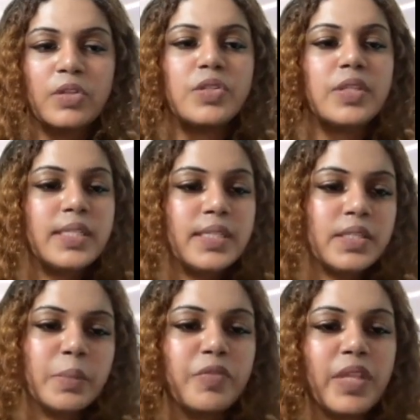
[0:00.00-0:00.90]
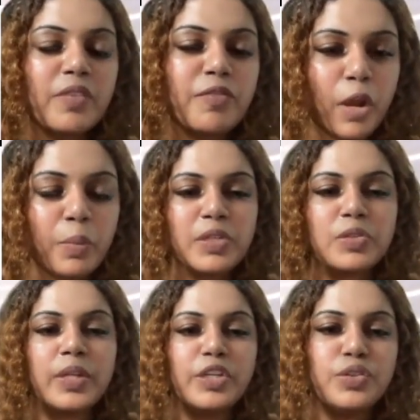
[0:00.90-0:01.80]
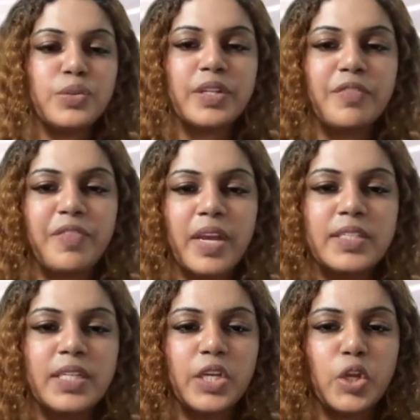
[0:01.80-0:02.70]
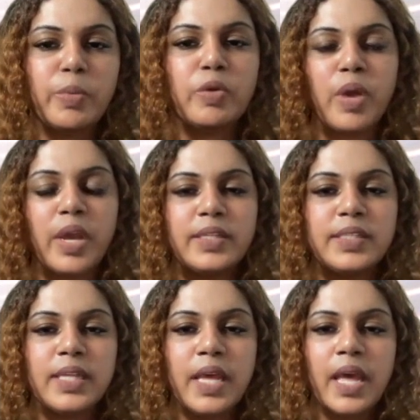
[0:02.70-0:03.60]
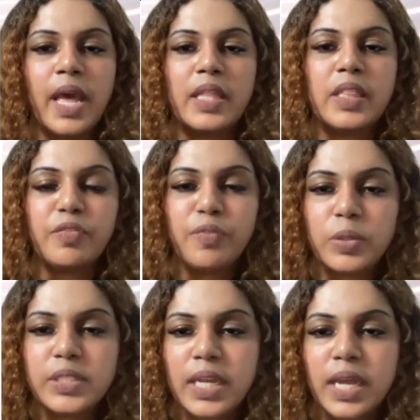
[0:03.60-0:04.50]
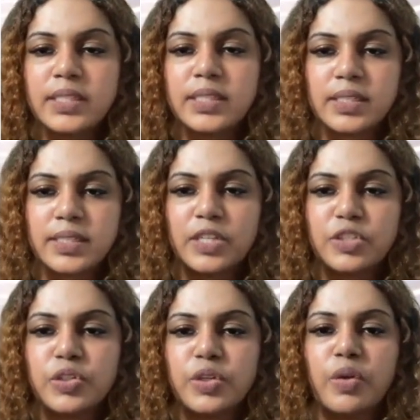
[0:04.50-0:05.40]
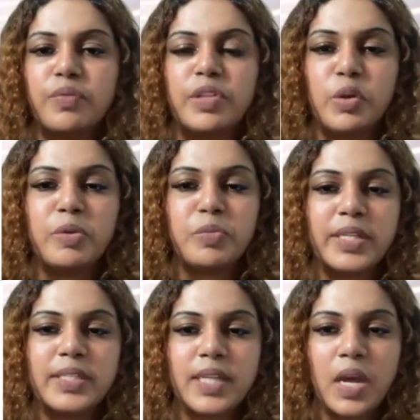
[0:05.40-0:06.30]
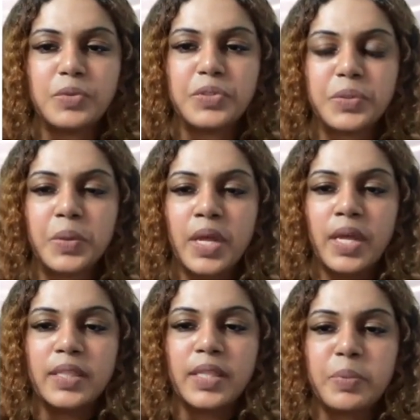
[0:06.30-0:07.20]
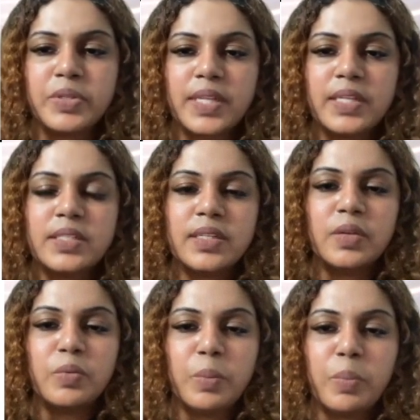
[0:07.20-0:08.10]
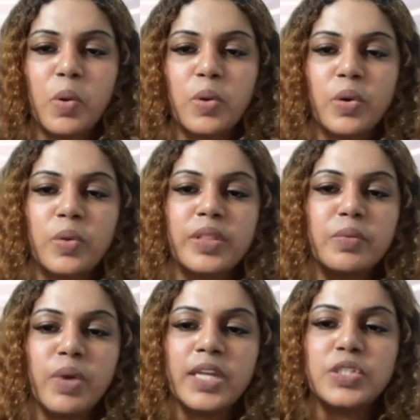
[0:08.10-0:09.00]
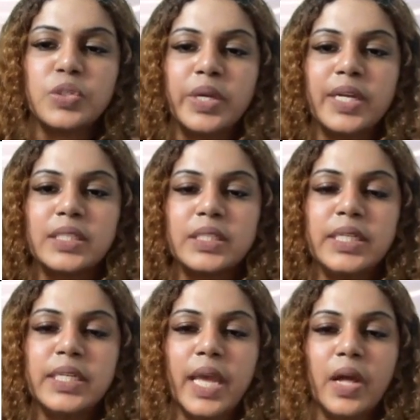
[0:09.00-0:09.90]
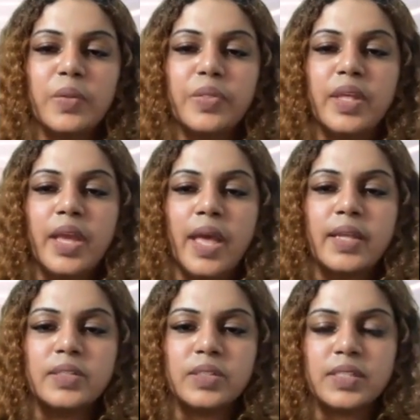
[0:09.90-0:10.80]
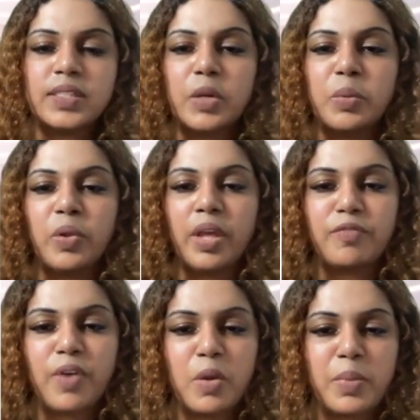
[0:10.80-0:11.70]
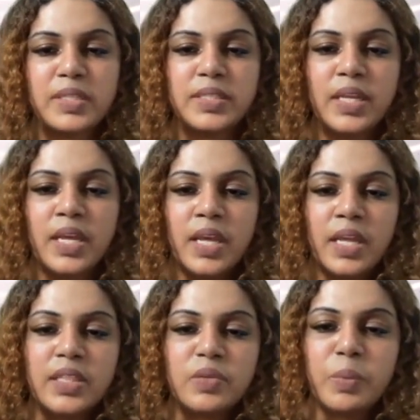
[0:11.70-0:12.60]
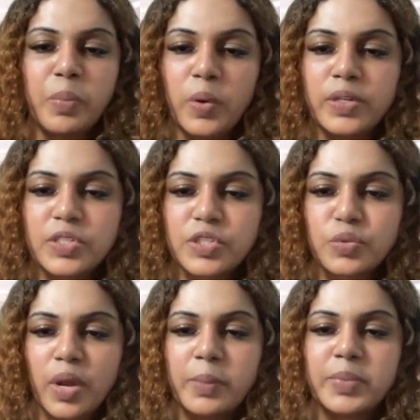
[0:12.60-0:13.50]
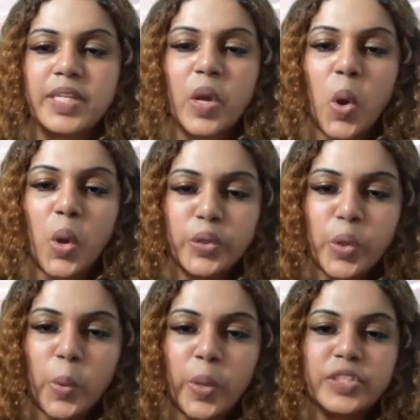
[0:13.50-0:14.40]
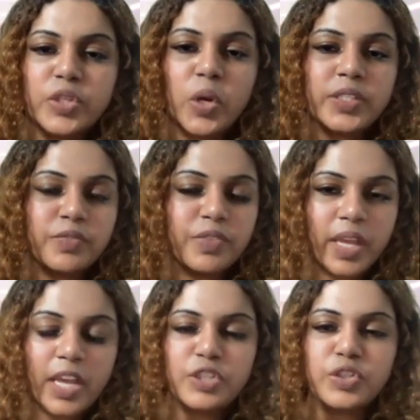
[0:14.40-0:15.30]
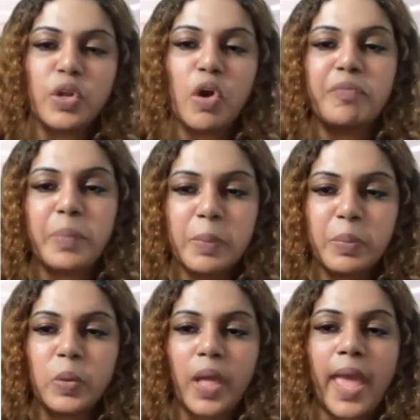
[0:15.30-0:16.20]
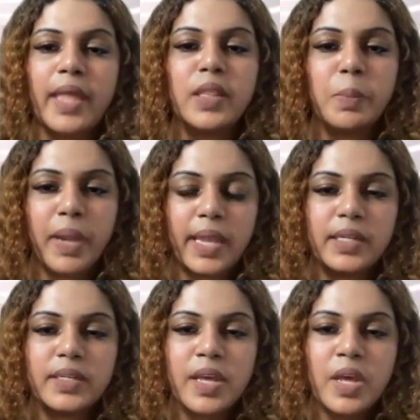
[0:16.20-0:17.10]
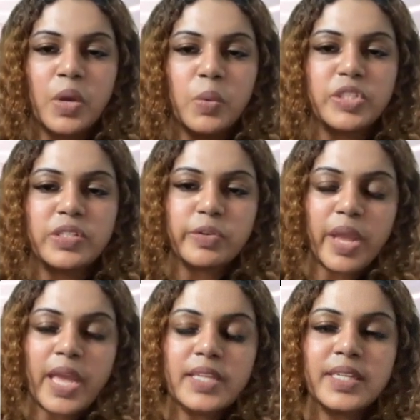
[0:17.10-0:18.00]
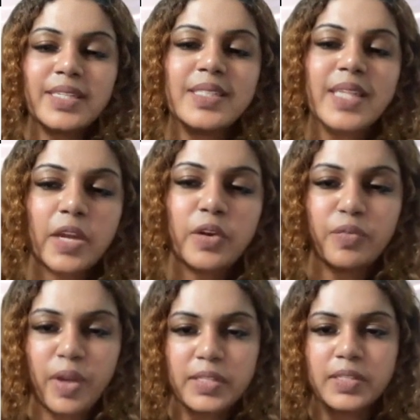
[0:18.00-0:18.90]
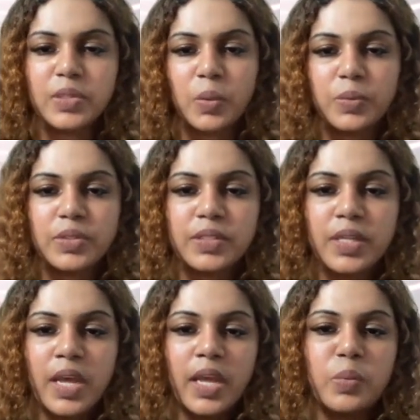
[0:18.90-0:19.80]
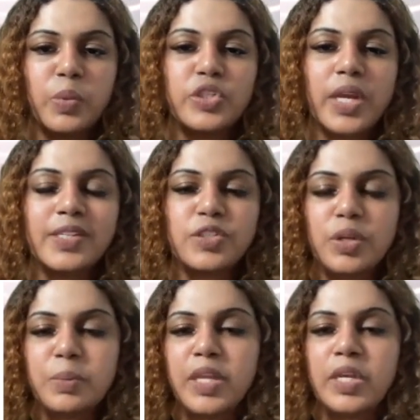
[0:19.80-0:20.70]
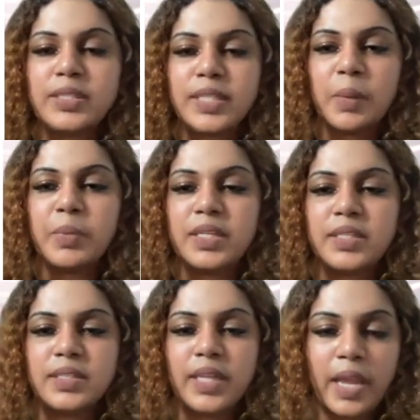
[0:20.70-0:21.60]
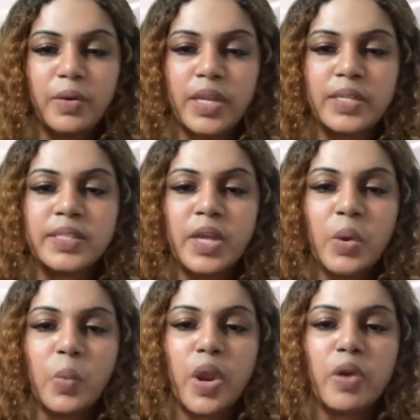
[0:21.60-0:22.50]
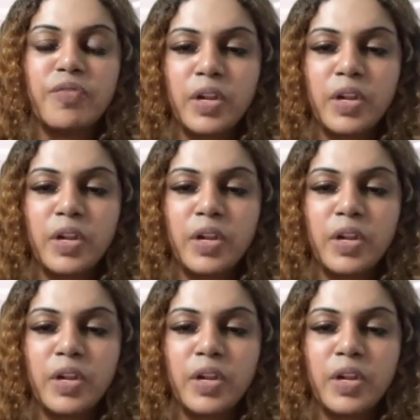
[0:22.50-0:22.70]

So these are some of the environmental issues affecting human rights. At the 49th session of the Human Rights Council, they presented the report on the right to a clean, healthy, and sustainable environment. The report describes the ongoing toxification of people and the planet, which is creating sacrifice zones in which extremely contaminated areas where